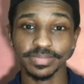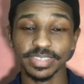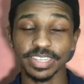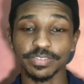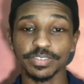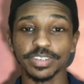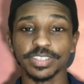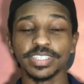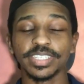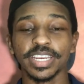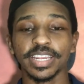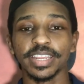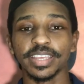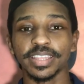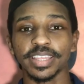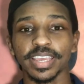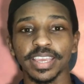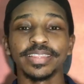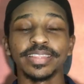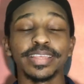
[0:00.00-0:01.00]
never see
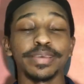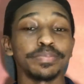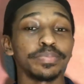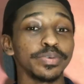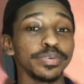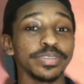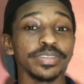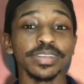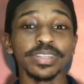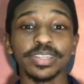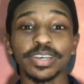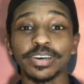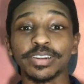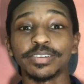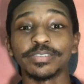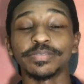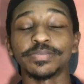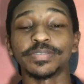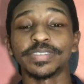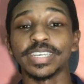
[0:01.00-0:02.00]
anything. They post a
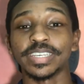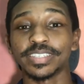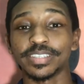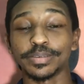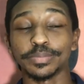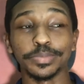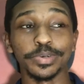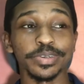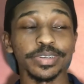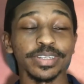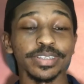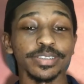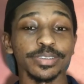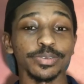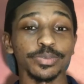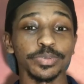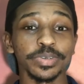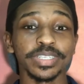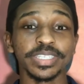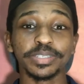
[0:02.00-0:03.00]
lot of
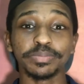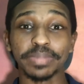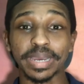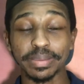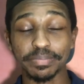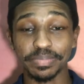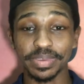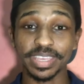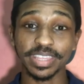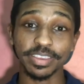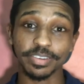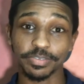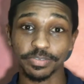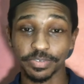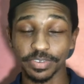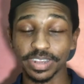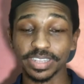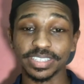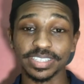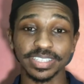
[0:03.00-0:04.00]
testimonials, which might be their
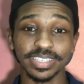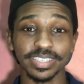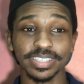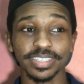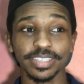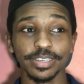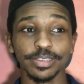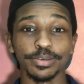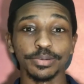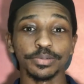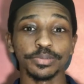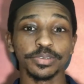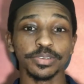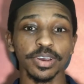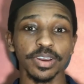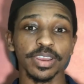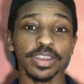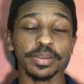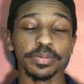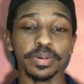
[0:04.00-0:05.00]
friends, you know,
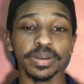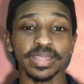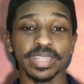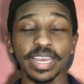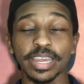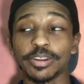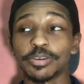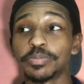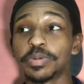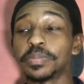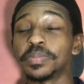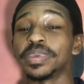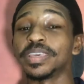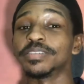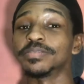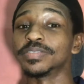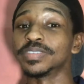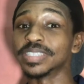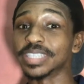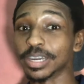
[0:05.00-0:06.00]
talking about that, or maybe
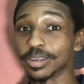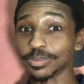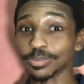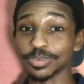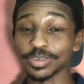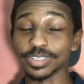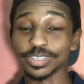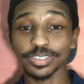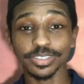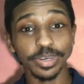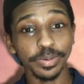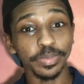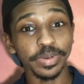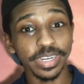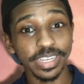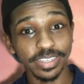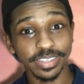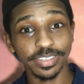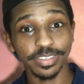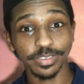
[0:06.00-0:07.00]
even downloading
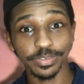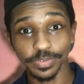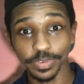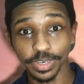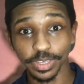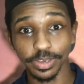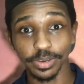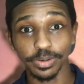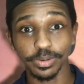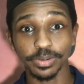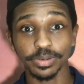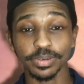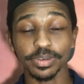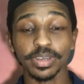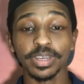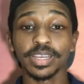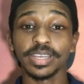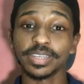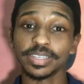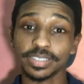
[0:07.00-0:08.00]
someone else's video,
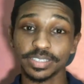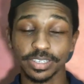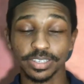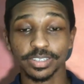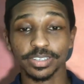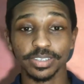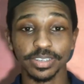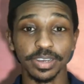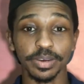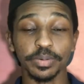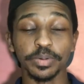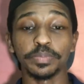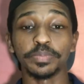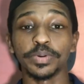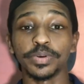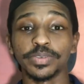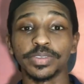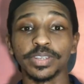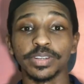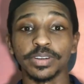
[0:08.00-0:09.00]
just come and
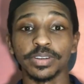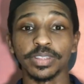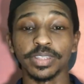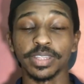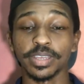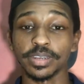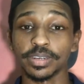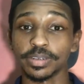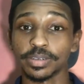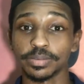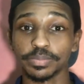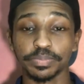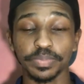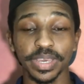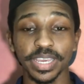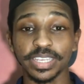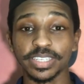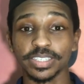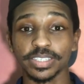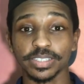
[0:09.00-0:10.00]
post it on their
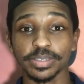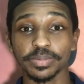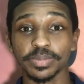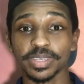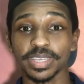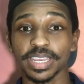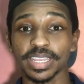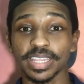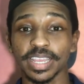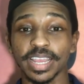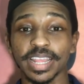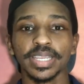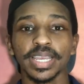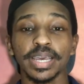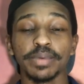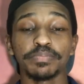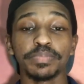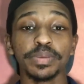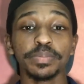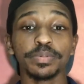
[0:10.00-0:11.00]
page or something like that.
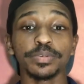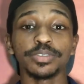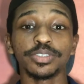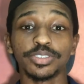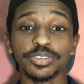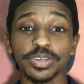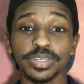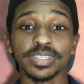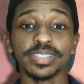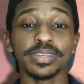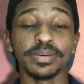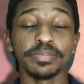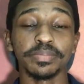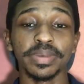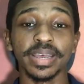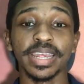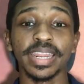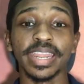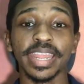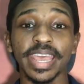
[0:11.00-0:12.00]
And people trust
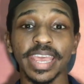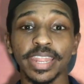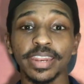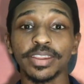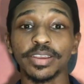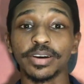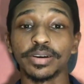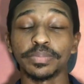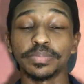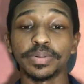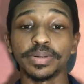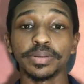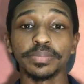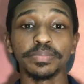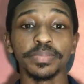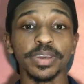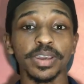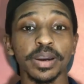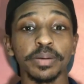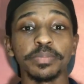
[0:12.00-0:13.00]
them and end up
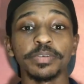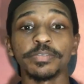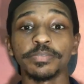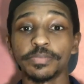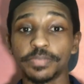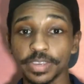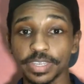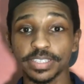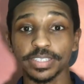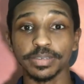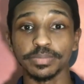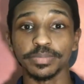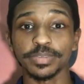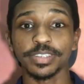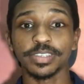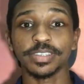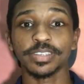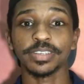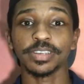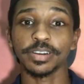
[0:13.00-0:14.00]
becoming
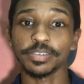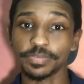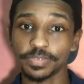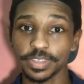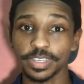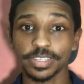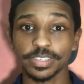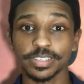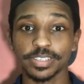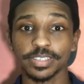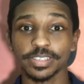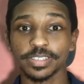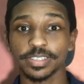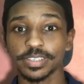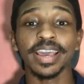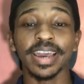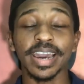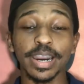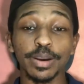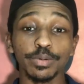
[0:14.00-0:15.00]
victims of this
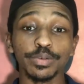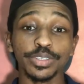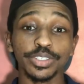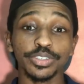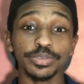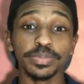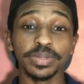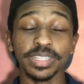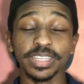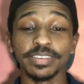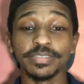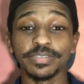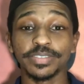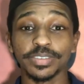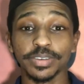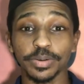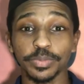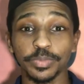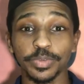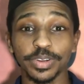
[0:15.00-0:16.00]
how would you believe
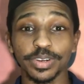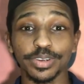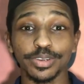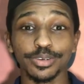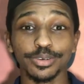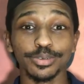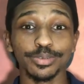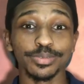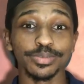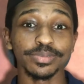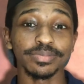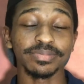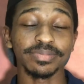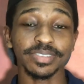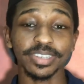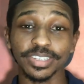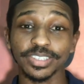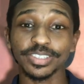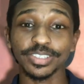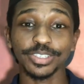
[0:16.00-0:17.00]
someone who
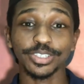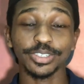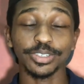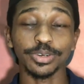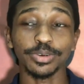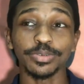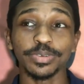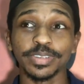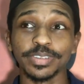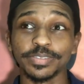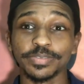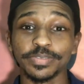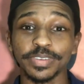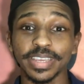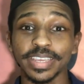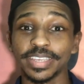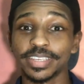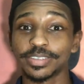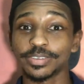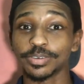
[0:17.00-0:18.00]
doesn't show his
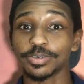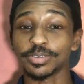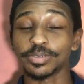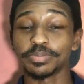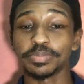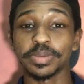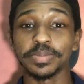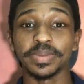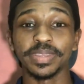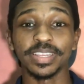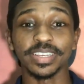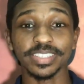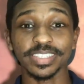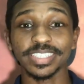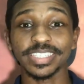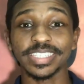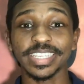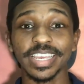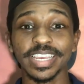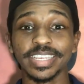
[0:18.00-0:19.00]
face or maybe
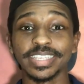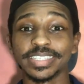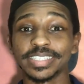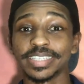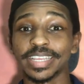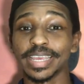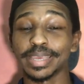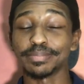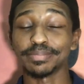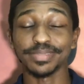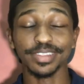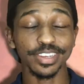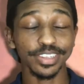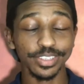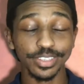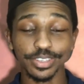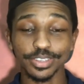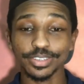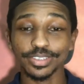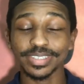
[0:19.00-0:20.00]
doesn't say his name,
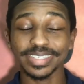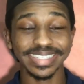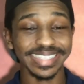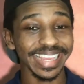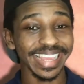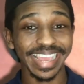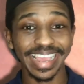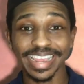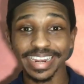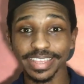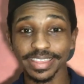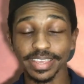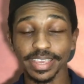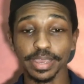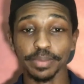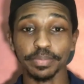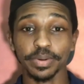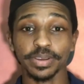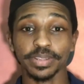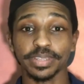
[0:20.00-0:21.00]
doesn't say
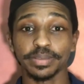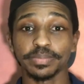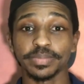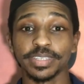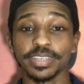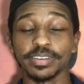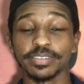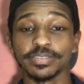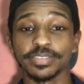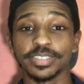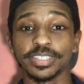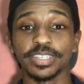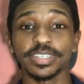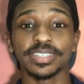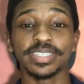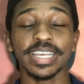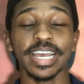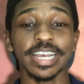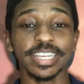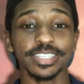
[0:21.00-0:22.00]
anything about themselves,
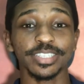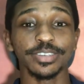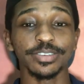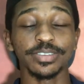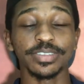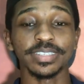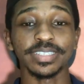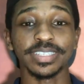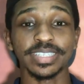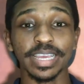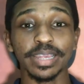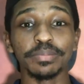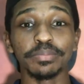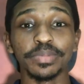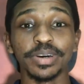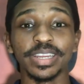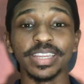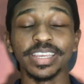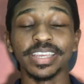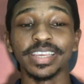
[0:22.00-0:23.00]
just ask you to send
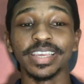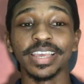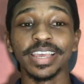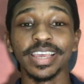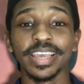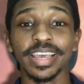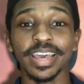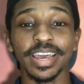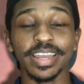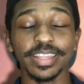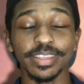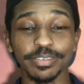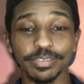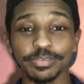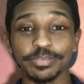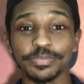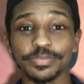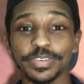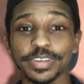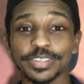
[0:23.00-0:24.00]
money and they'll
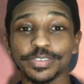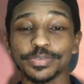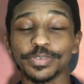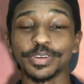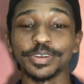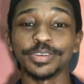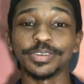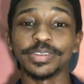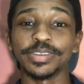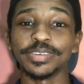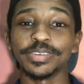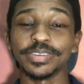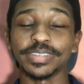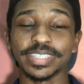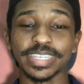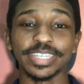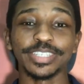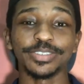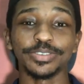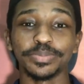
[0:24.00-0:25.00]
invest for you, they'll
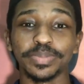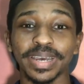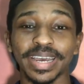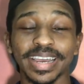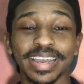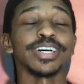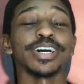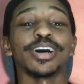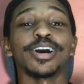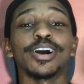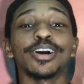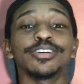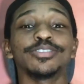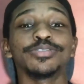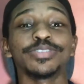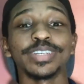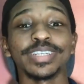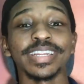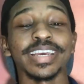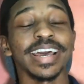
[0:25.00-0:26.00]
send you back a
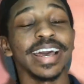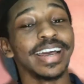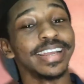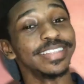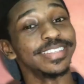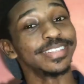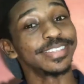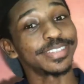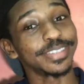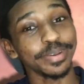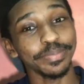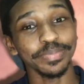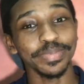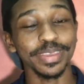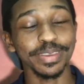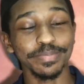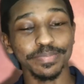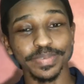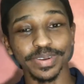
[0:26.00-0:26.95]
hundred and something